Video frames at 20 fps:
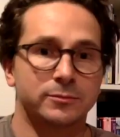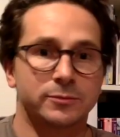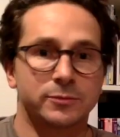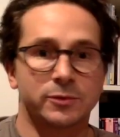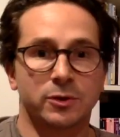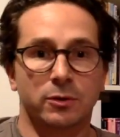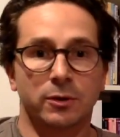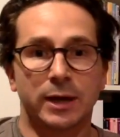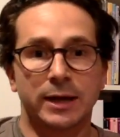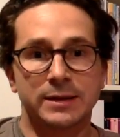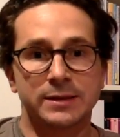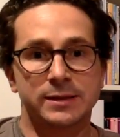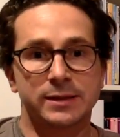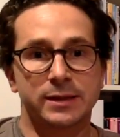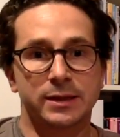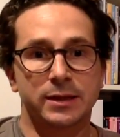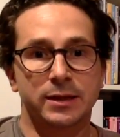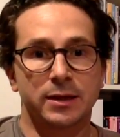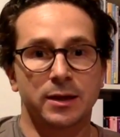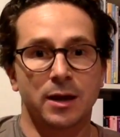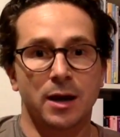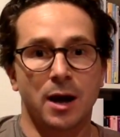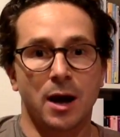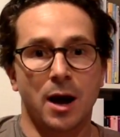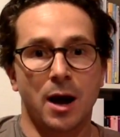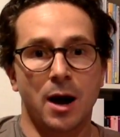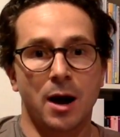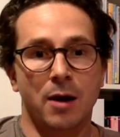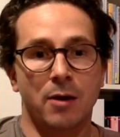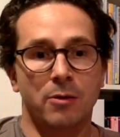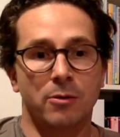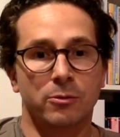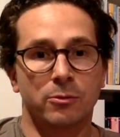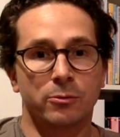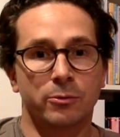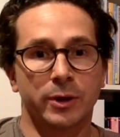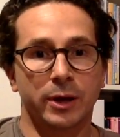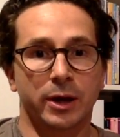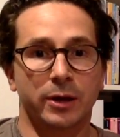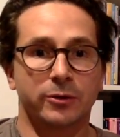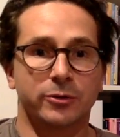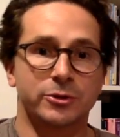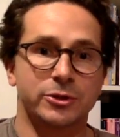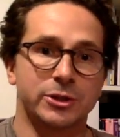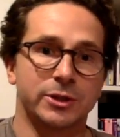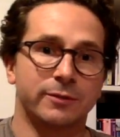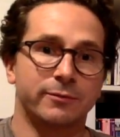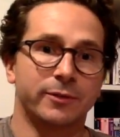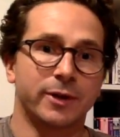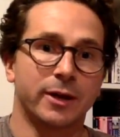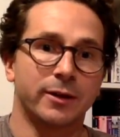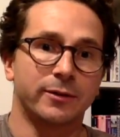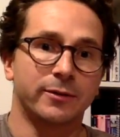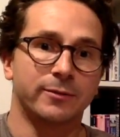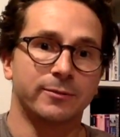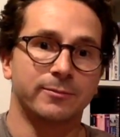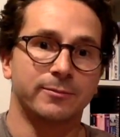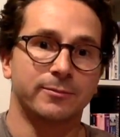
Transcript: So let's see how we can achieve that.